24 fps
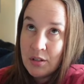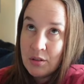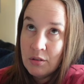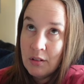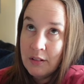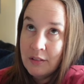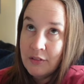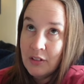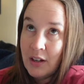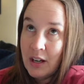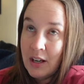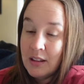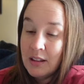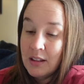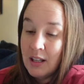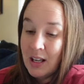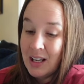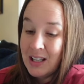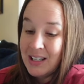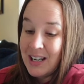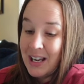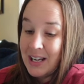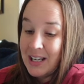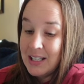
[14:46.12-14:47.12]
store for, I
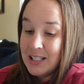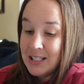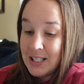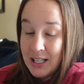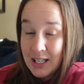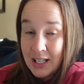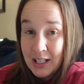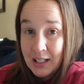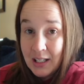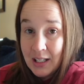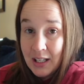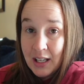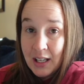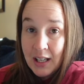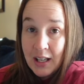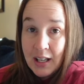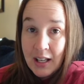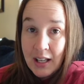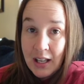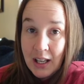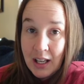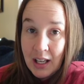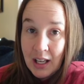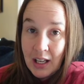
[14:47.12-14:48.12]
think, $19.
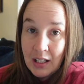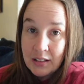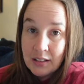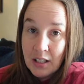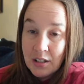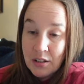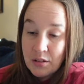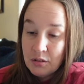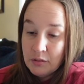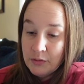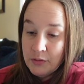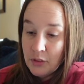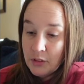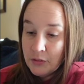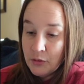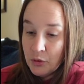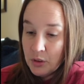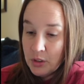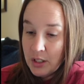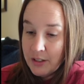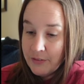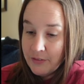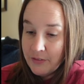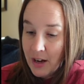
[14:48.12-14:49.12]
And they sold for
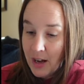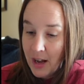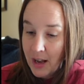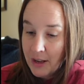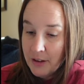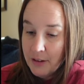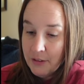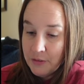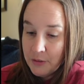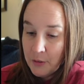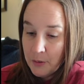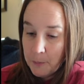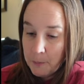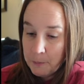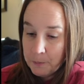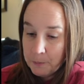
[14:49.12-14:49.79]
$45.